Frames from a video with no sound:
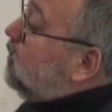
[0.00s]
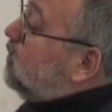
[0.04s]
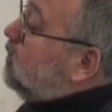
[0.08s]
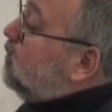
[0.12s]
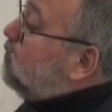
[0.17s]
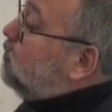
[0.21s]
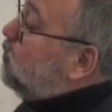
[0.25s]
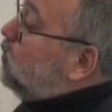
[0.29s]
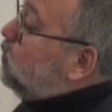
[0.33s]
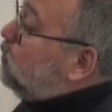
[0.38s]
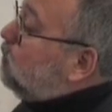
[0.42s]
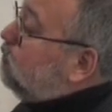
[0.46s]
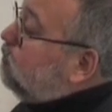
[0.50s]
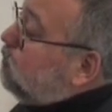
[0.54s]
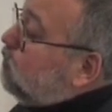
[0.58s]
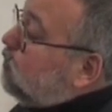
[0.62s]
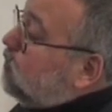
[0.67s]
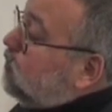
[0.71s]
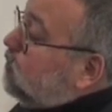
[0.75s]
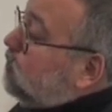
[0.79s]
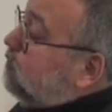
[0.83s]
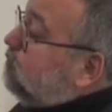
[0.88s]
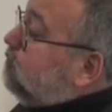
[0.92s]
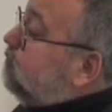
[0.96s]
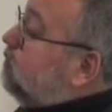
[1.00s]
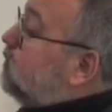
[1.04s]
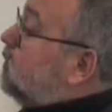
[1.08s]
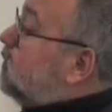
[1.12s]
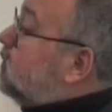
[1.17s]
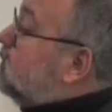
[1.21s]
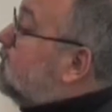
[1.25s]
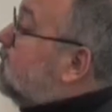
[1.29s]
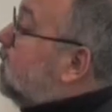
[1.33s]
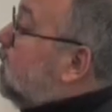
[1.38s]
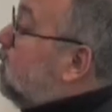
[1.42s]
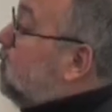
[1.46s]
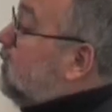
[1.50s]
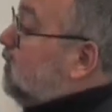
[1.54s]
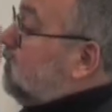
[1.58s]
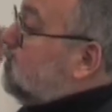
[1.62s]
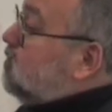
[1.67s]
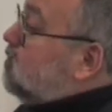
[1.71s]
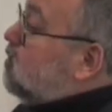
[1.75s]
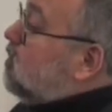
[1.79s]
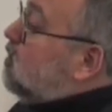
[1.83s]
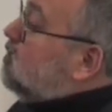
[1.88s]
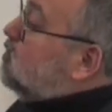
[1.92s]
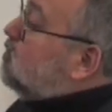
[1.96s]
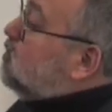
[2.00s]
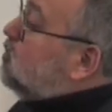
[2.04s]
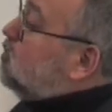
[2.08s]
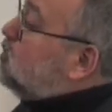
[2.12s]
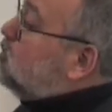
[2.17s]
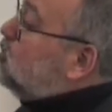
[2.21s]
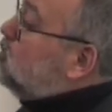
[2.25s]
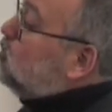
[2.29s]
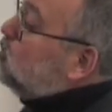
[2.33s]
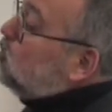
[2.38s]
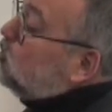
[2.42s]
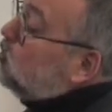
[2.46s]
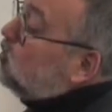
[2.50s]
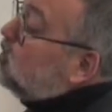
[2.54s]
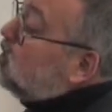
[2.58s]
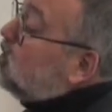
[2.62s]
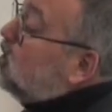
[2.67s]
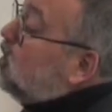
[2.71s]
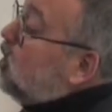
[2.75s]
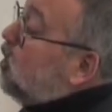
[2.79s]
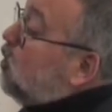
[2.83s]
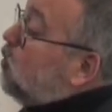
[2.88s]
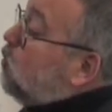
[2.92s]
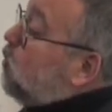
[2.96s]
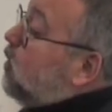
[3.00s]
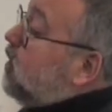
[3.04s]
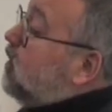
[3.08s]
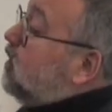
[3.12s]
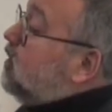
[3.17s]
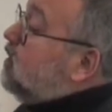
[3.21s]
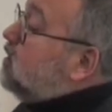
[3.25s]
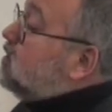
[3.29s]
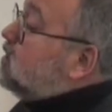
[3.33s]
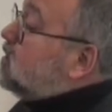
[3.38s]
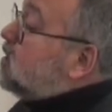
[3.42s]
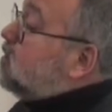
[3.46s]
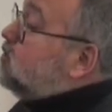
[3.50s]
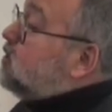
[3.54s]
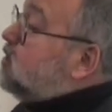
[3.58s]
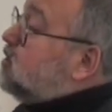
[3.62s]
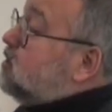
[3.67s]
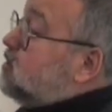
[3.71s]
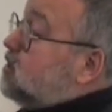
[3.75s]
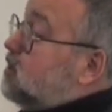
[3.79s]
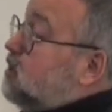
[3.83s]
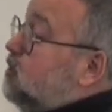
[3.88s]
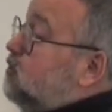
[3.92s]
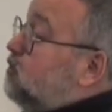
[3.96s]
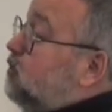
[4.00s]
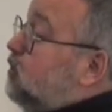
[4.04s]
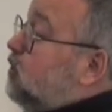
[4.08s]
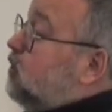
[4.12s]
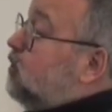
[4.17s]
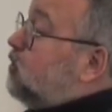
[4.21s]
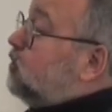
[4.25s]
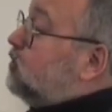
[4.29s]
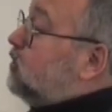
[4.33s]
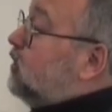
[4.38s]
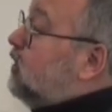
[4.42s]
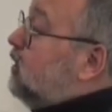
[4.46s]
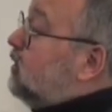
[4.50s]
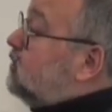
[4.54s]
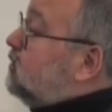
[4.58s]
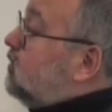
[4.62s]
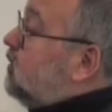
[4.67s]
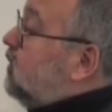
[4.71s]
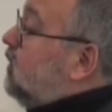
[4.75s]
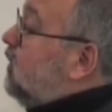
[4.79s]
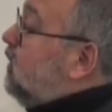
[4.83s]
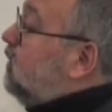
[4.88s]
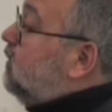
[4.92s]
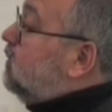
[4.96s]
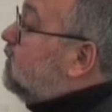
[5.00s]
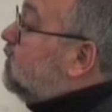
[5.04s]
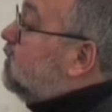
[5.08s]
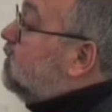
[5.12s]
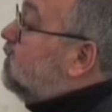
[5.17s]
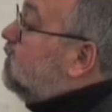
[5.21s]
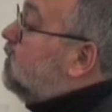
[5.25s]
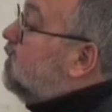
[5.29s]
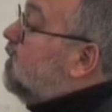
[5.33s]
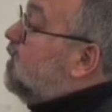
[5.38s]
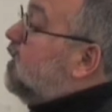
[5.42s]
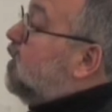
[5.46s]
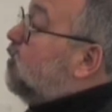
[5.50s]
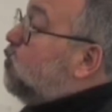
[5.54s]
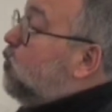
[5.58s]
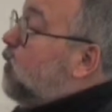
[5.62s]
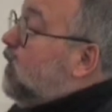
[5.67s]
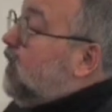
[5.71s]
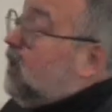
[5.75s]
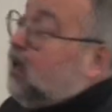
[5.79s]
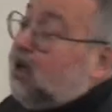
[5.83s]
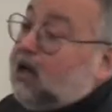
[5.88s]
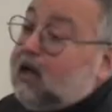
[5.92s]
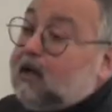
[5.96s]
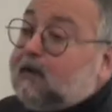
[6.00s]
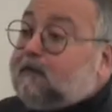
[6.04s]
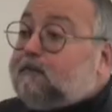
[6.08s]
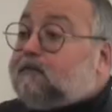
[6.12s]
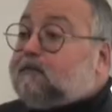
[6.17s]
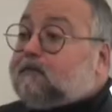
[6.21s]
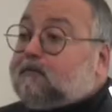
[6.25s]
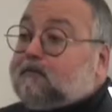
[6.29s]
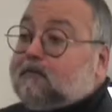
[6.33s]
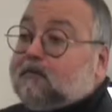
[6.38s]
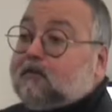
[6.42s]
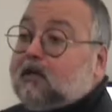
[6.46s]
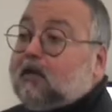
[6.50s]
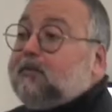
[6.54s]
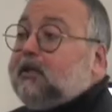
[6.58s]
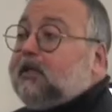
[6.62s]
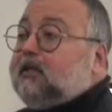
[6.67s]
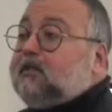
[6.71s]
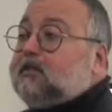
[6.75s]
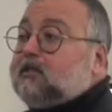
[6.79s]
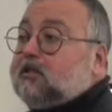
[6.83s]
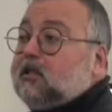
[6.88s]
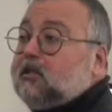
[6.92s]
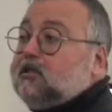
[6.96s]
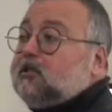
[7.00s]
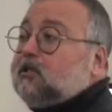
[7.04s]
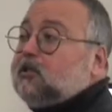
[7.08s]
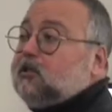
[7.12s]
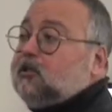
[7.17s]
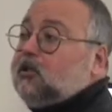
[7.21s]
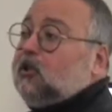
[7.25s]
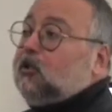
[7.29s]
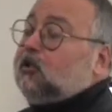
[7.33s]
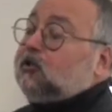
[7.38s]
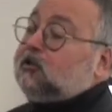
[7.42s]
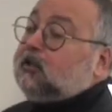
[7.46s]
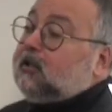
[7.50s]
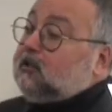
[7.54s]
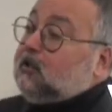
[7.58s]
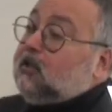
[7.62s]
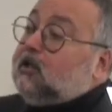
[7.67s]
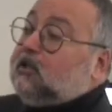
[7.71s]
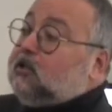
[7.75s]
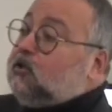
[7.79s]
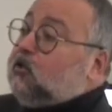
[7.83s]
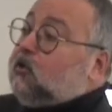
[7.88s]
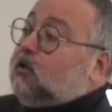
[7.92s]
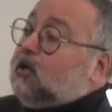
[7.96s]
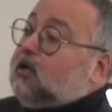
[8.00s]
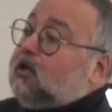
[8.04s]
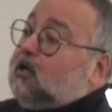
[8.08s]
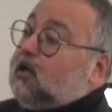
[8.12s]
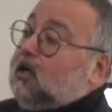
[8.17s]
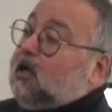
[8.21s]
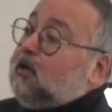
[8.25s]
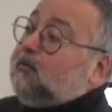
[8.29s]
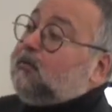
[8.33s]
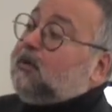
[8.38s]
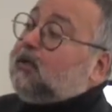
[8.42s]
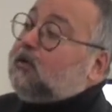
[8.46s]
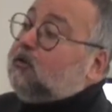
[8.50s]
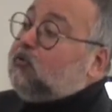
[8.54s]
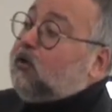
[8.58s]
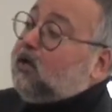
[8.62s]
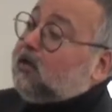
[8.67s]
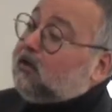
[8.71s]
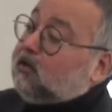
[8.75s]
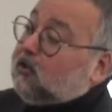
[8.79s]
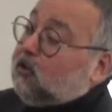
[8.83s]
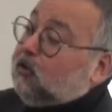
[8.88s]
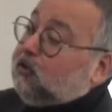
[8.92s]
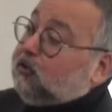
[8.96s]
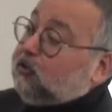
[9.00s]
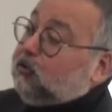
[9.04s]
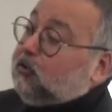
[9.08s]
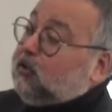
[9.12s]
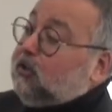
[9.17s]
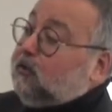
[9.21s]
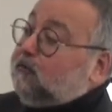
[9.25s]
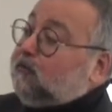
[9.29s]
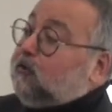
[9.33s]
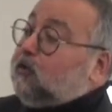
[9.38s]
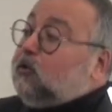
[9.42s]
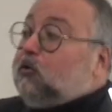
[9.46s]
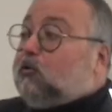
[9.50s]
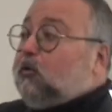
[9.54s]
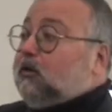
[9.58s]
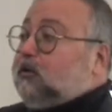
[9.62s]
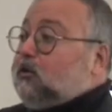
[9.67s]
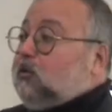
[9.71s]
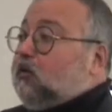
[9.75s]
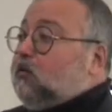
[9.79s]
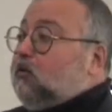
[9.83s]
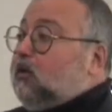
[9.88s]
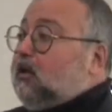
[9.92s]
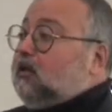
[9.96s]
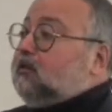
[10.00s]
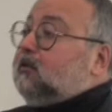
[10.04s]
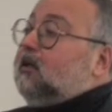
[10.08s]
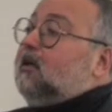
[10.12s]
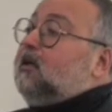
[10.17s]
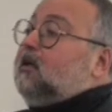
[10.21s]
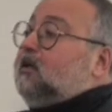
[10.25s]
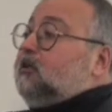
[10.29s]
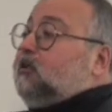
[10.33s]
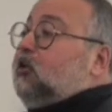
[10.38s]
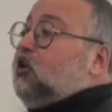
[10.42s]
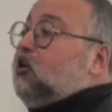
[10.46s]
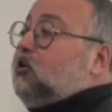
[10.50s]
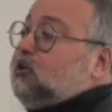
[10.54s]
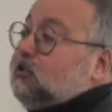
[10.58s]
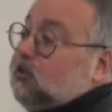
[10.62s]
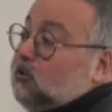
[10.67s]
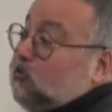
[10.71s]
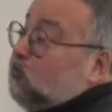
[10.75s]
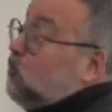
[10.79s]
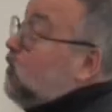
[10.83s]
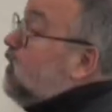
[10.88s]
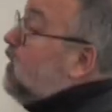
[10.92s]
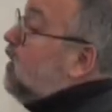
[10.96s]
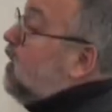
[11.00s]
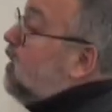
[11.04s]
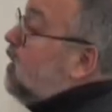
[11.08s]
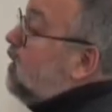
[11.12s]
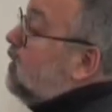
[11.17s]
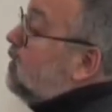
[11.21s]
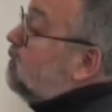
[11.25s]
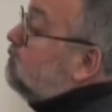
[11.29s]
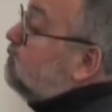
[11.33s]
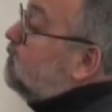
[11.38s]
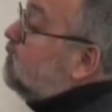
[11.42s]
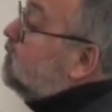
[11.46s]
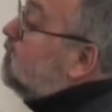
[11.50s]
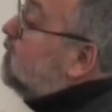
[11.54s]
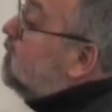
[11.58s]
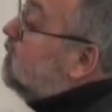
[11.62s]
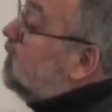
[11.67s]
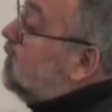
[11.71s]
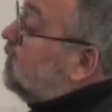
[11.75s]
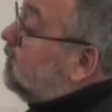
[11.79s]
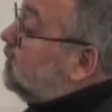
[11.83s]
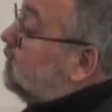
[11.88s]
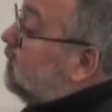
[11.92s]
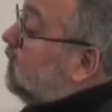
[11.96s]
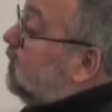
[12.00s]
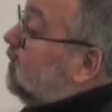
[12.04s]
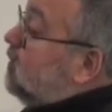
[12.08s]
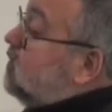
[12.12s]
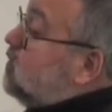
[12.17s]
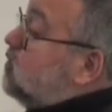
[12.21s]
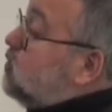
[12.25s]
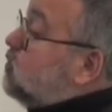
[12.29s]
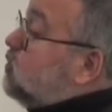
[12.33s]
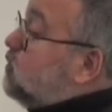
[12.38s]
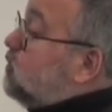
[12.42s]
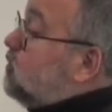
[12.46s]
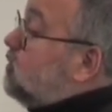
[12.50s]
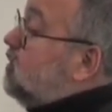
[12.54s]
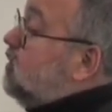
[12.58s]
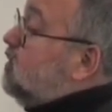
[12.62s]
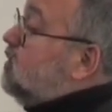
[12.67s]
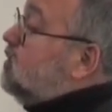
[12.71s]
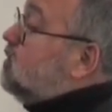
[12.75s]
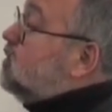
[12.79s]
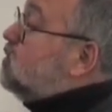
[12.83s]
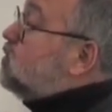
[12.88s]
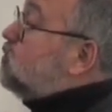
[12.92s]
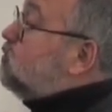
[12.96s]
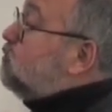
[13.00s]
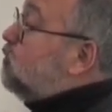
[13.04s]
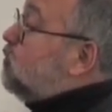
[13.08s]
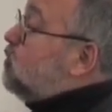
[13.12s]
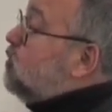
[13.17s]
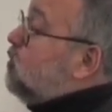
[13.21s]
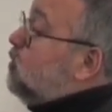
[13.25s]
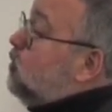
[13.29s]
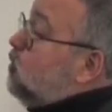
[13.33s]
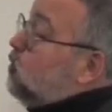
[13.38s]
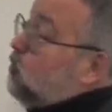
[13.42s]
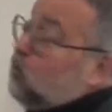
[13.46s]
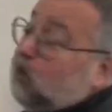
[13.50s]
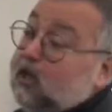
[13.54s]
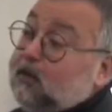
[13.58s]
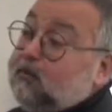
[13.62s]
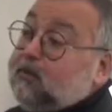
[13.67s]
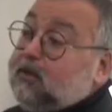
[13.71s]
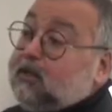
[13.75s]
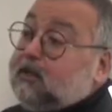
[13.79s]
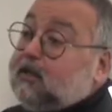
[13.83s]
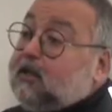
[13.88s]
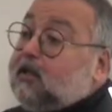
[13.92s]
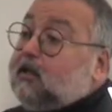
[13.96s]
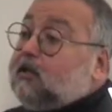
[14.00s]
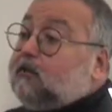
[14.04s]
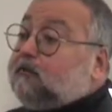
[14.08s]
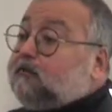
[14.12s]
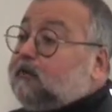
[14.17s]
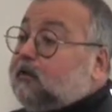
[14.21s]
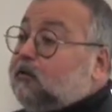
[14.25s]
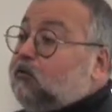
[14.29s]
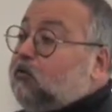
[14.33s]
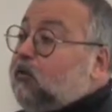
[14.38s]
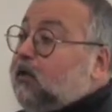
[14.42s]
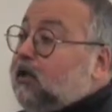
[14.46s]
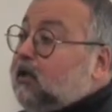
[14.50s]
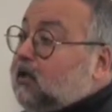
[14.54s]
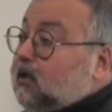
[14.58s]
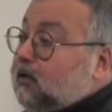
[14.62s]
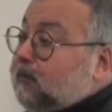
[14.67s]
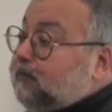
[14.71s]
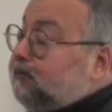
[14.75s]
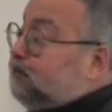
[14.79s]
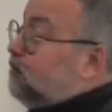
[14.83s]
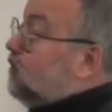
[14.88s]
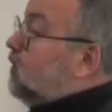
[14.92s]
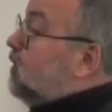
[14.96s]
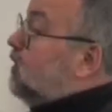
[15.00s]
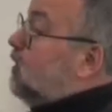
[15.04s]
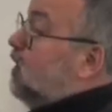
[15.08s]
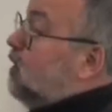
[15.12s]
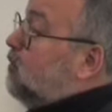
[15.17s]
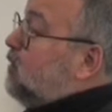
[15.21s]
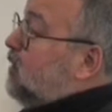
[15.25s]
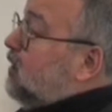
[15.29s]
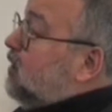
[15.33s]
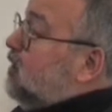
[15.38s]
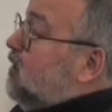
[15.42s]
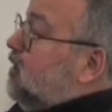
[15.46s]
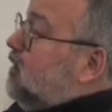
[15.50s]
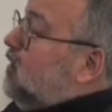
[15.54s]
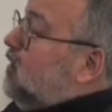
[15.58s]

in the mood for, I mean, is you, whether it's something simple or real treat, we have. I mean, it's not that you can come and we are going to give you what you want. No, it's we have delicious things for you every day of the week. I mean,